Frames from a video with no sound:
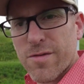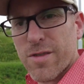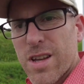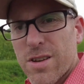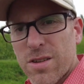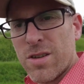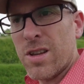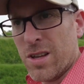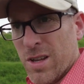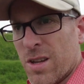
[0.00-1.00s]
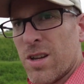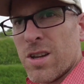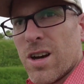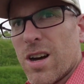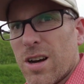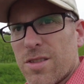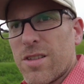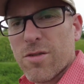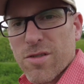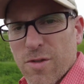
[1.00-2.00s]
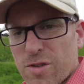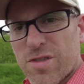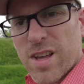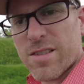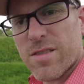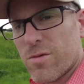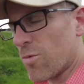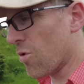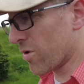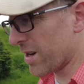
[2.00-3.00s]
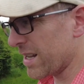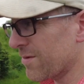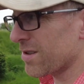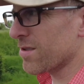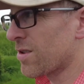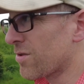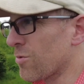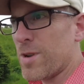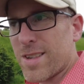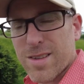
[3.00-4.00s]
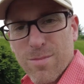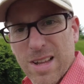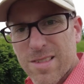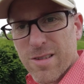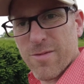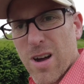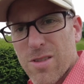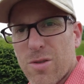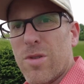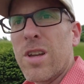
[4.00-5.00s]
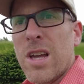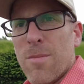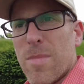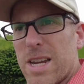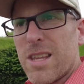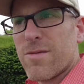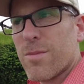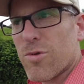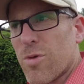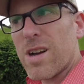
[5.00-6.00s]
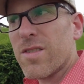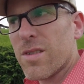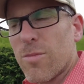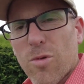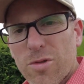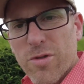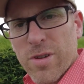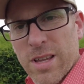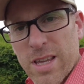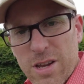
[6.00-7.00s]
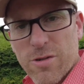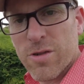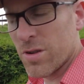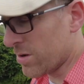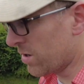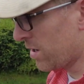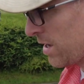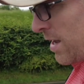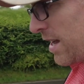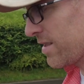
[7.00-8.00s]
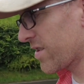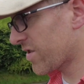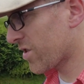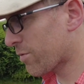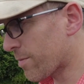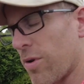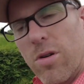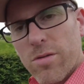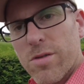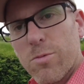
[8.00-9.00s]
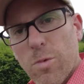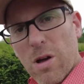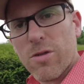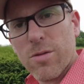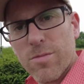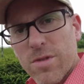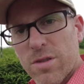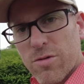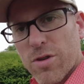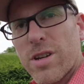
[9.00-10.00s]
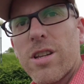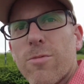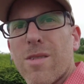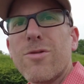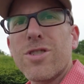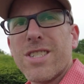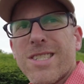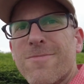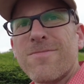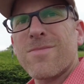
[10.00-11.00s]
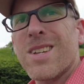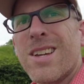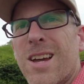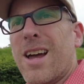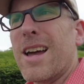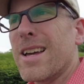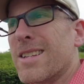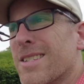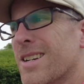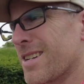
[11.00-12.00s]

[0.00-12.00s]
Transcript: fled in those first days of the war, and even the weeks and months that followed, many of them crossed the border here. And this is where Poland welcomed the Ukrainian refugees. And